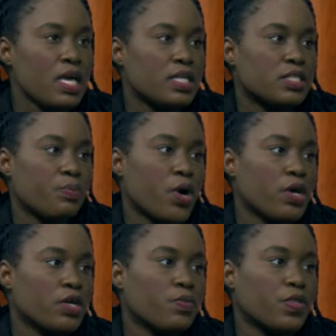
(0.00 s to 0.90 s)
is to
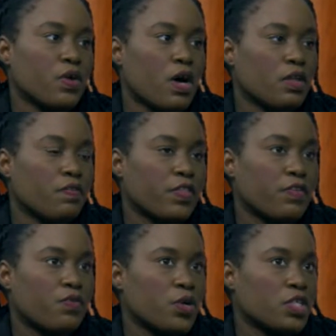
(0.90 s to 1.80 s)
partner with all of the
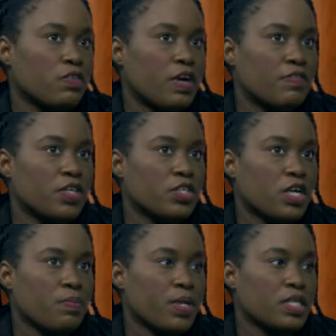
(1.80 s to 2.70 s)
Fortune 500
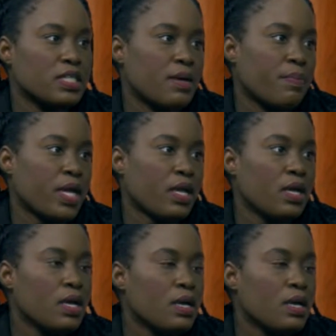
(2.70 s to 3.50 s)
companies that may